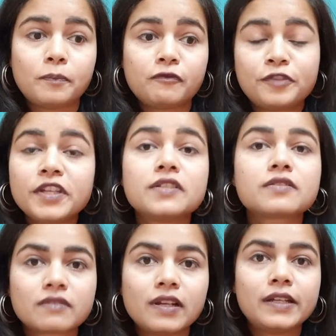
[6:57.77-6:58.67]

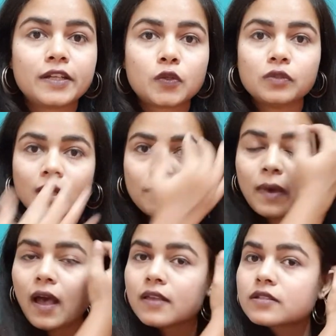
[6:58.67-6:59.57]
fears related to their
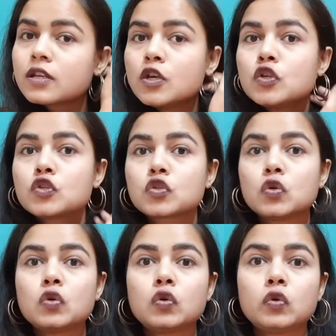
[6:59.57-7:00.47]
past.
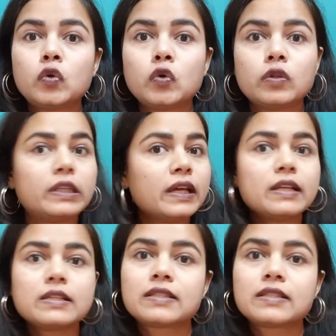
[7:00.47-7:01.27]
So there is